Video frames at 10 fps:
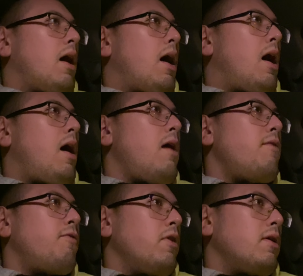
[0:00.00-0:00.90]
I
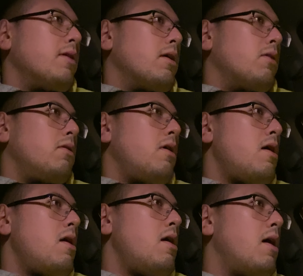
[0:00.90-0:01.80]
freaked out.
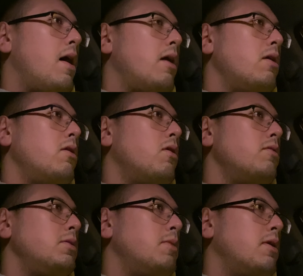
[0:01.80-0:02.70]
I didn't know if
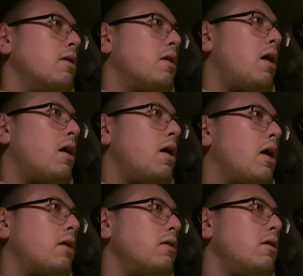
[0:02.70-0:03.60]
she'd been in a car
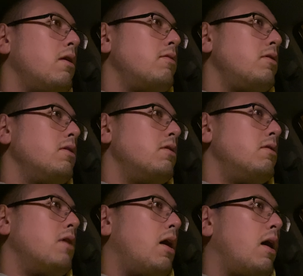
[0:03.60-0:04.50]
accident, if she
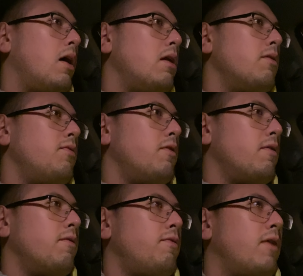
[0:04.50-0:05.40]
died, if
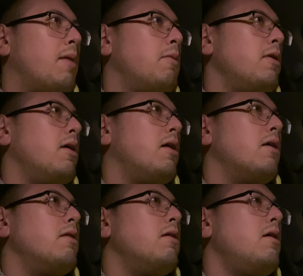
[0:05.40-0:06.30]
her family
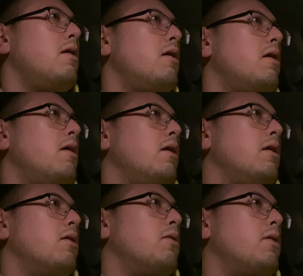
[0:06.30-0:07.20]
had
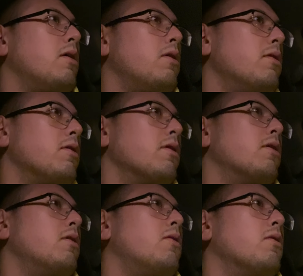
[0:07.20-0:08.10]
killed
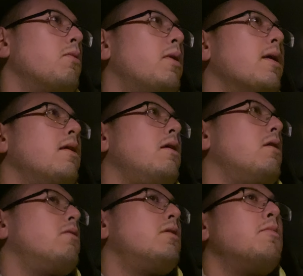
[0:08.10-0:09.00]
her, or what,
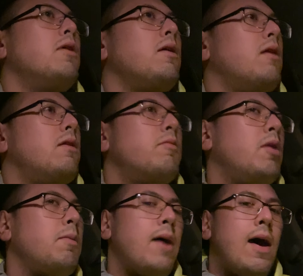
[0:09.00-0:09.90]
something
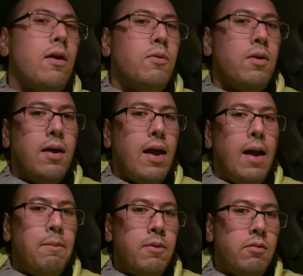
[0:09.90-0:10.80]
bad had really
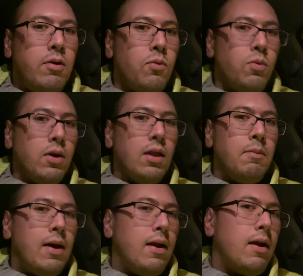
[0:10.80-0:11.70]
happened. Something really
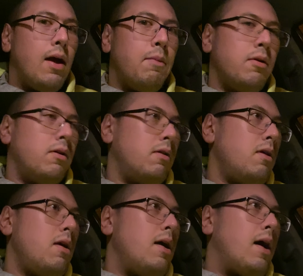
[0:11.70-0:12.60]
bad had happened, and
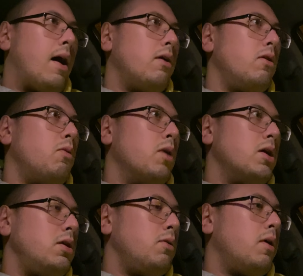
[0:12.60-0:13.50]
I didn't know where
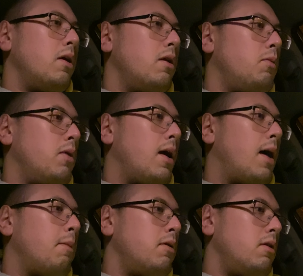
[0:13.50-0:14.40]
she went and what
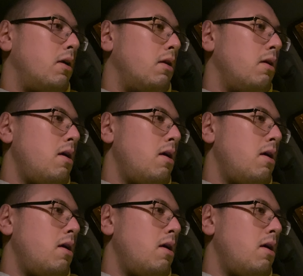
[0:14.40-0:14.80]
happened. And then,